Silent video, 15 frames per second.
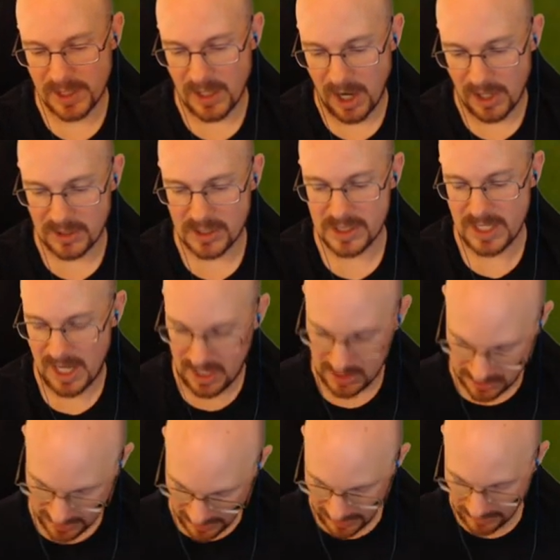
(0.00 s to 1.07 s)
to
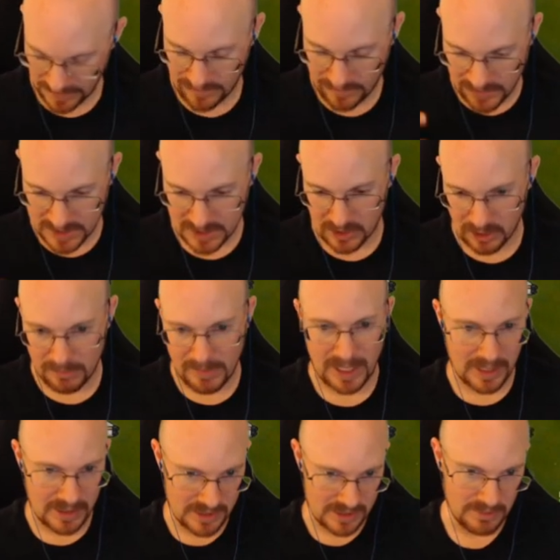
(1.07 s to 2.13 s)
understand the physical
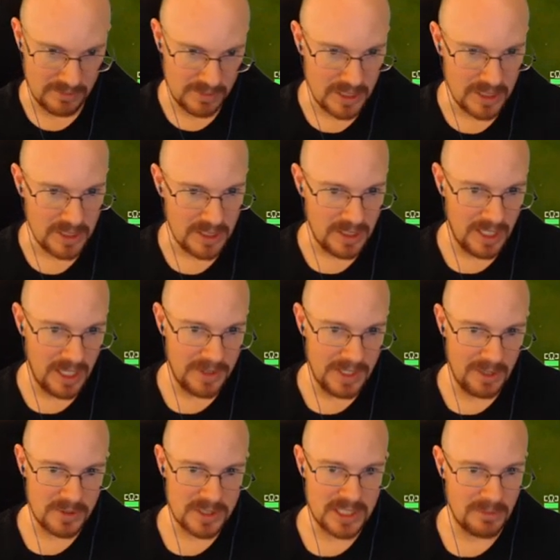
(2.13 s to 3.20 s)
mechanism, and
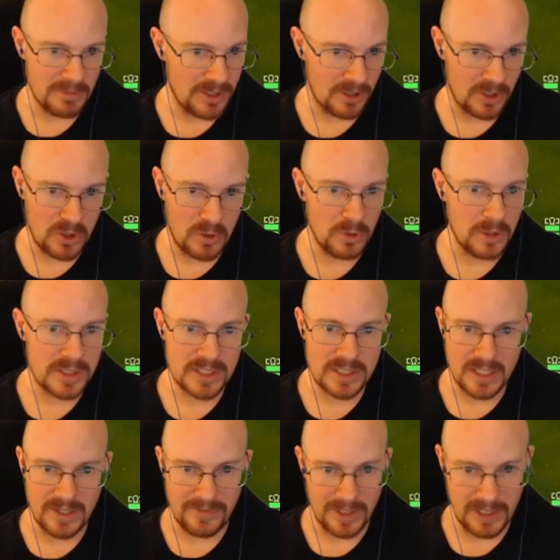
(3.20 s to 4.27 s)
that was some of the coolest
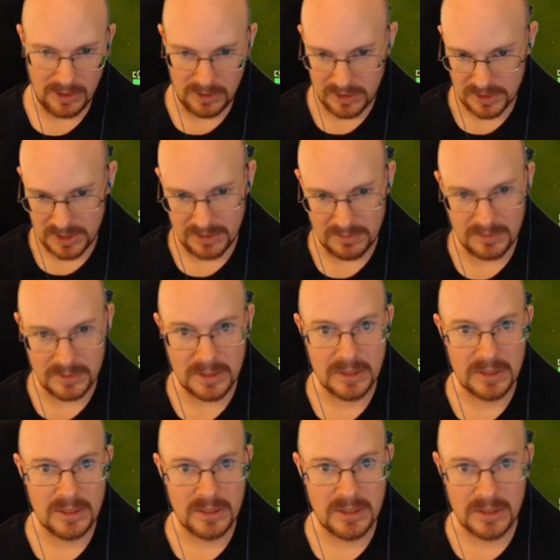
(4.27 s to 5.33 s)
stuff I learned in
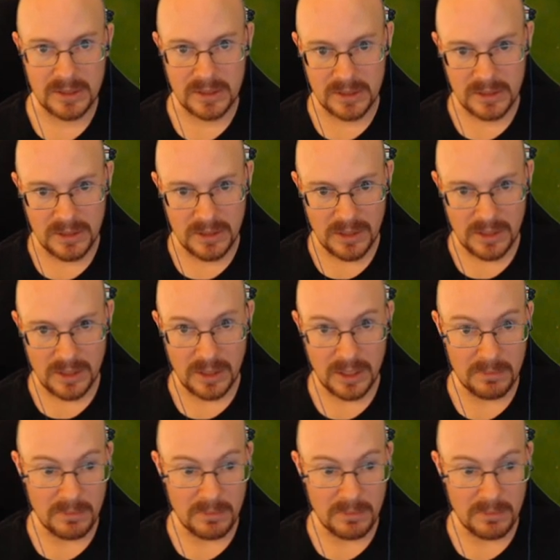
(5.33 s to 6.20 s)
in